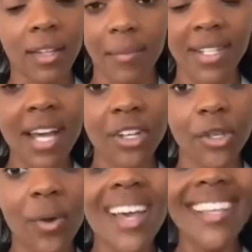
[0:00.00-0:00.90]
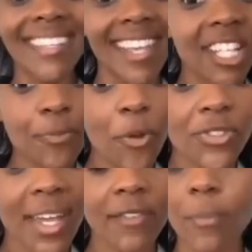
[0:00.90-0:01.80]
Let me tell you,
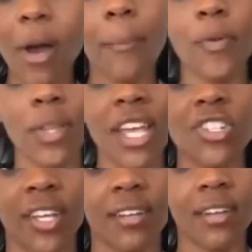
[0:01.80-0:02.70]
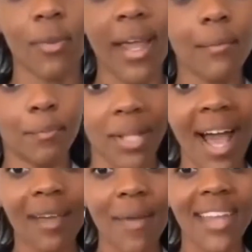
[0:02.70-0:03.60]
6% of the population, right,
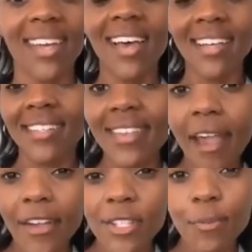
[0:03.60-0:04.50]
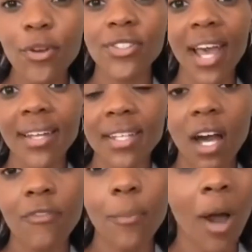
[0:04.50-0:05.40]
Black men, 6%
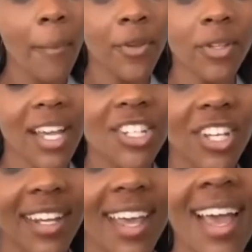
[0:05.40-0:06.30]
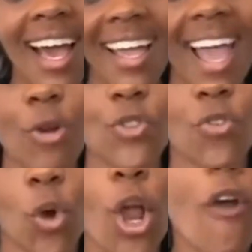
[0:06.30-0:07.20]
of the population account
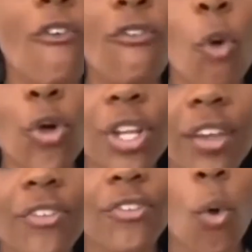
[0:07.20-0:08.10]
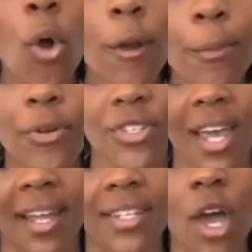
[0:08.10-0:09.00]
for
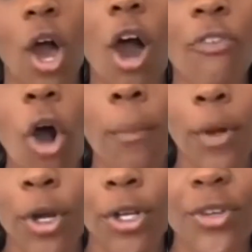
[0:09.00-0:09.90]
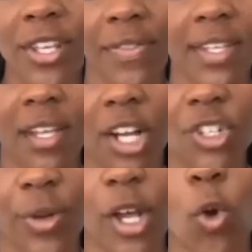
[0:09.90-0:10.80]
44% of all murders in this
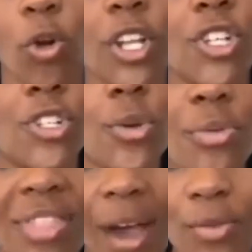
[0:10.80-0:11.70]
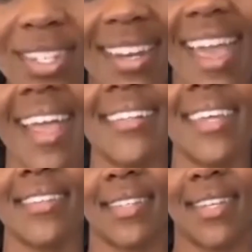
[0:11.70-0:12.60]
country, according to
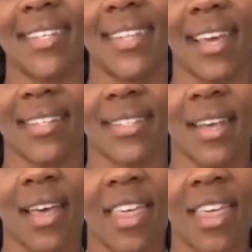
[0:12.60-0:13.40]
2018 statistics.